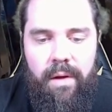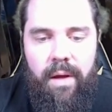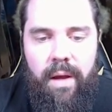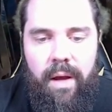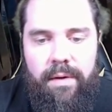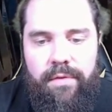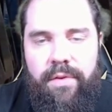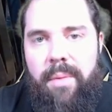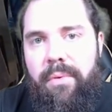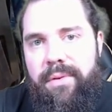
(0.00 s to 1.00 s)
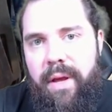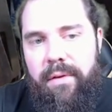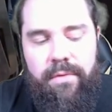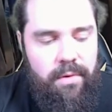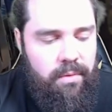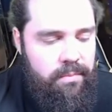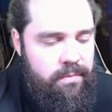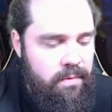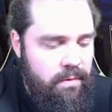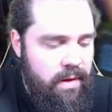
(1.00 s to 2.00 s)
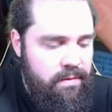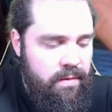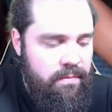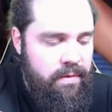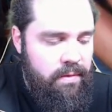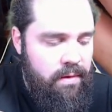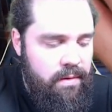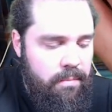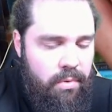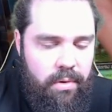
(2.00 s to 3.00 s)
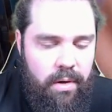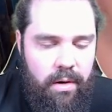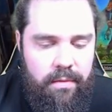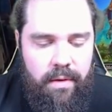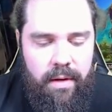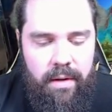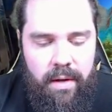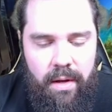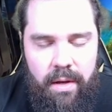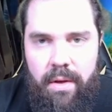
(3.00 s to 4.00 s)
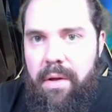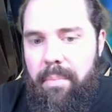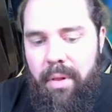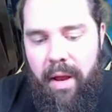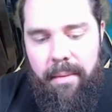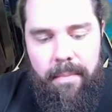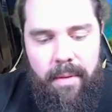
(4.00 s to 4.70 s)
And a staple index too. So that's a fun thing to pull cards that you can play.